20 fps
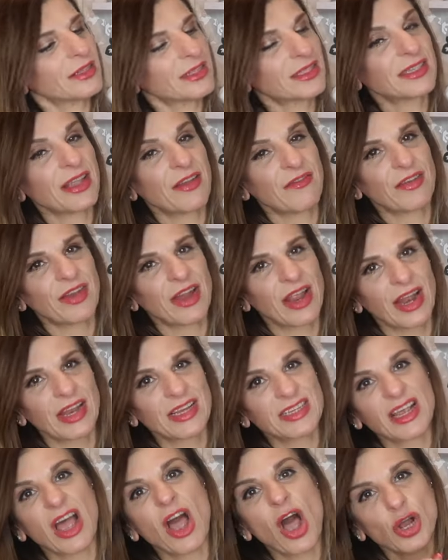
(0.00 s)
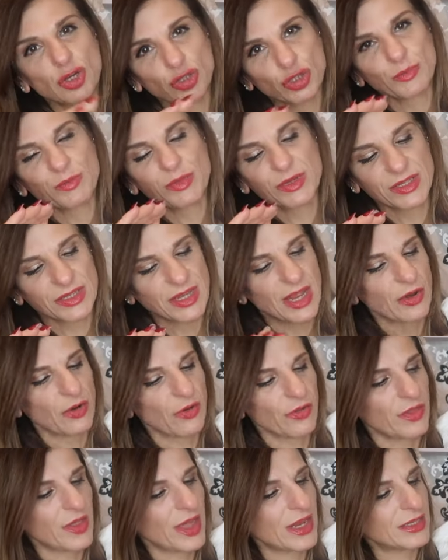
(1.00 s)
It's definitely, it's
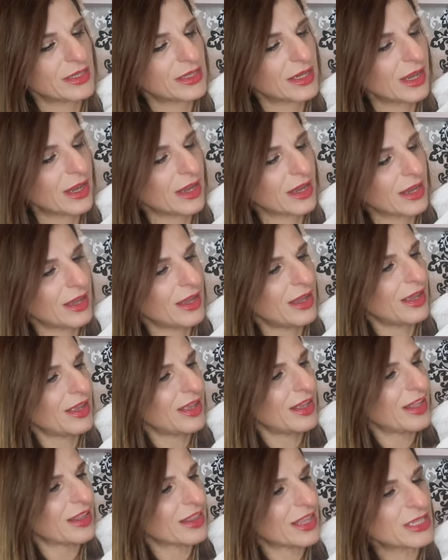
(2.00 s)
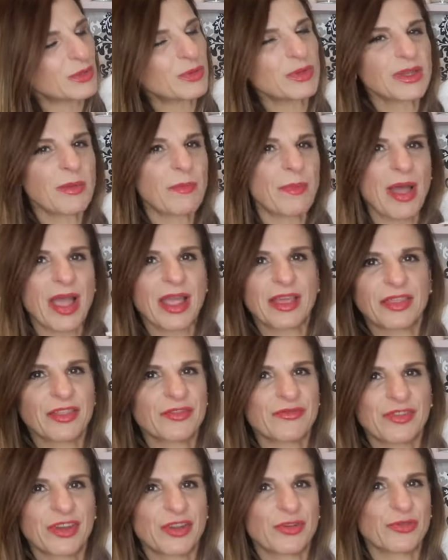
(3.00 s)
100% authentic. This was a bag
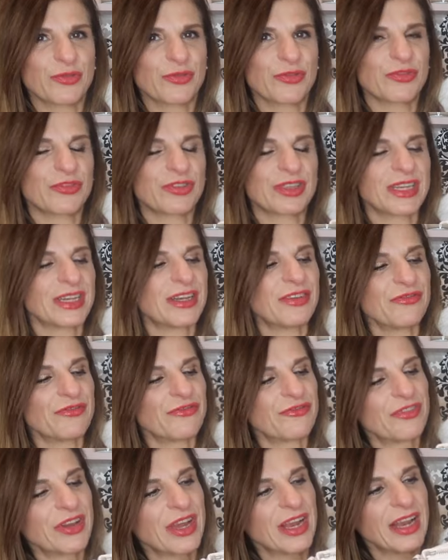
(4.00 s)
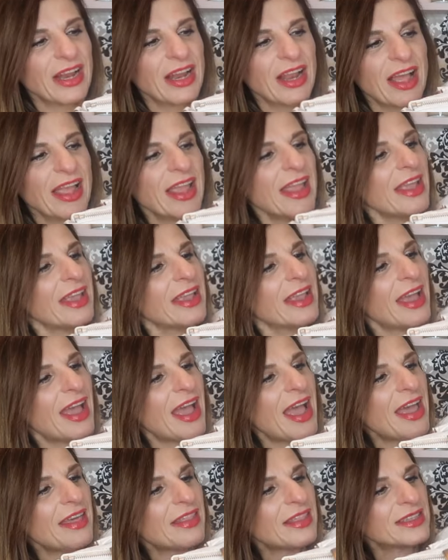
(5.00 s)
that Rico didn't really like
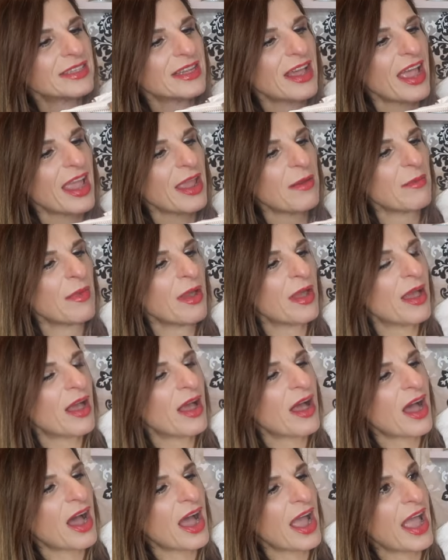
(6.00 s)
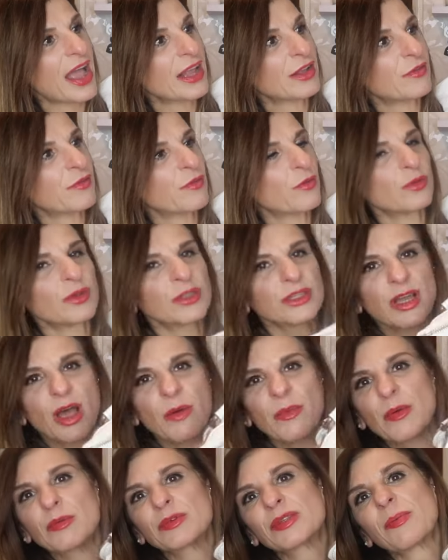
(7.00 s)
at the time. I had phoned
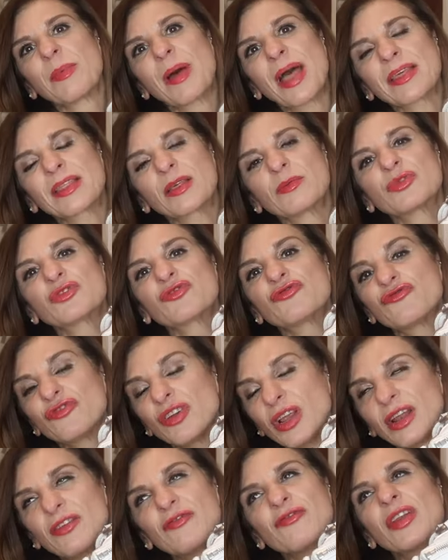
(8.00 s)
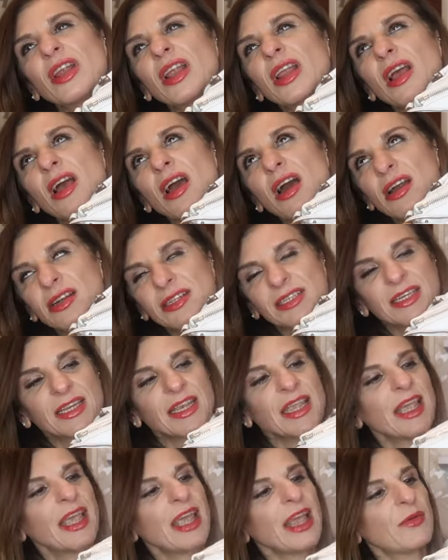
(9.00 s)
up. It was a bag that was really, really hard to
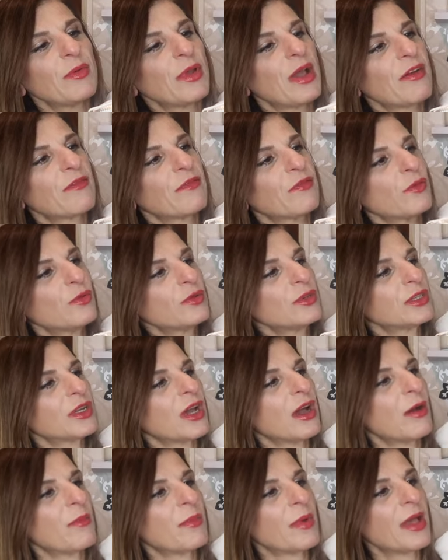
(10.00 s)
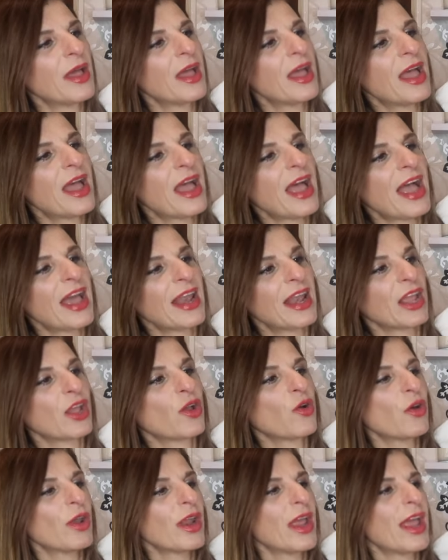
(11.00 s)
get. Anyway, I phoned up and I
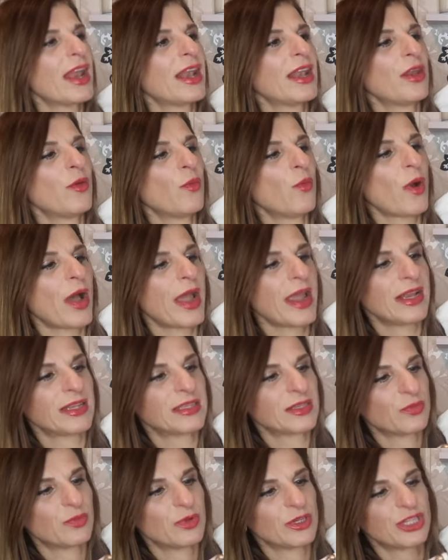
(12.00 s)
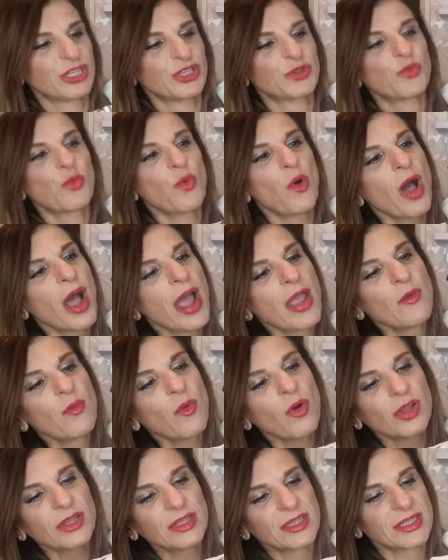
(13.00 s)
got it in the white, which is what I
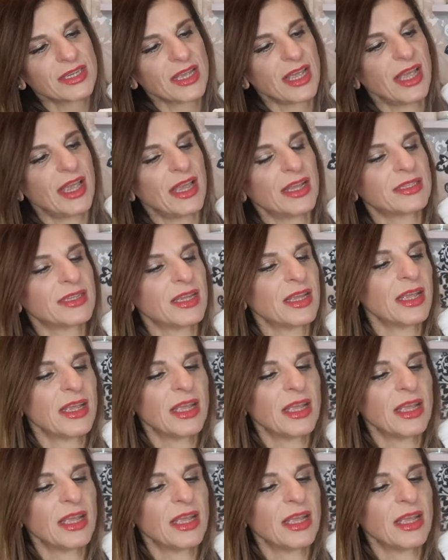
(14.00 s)
wanted.